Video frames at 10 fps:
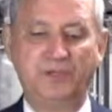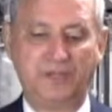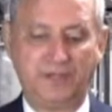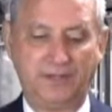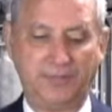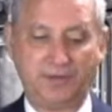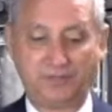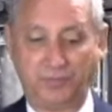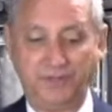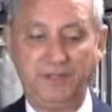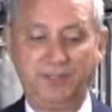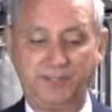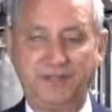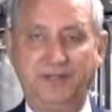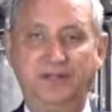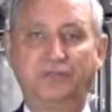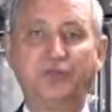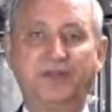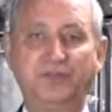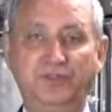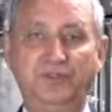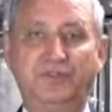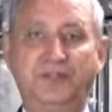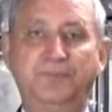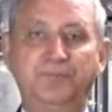Possibly by the end of 2016.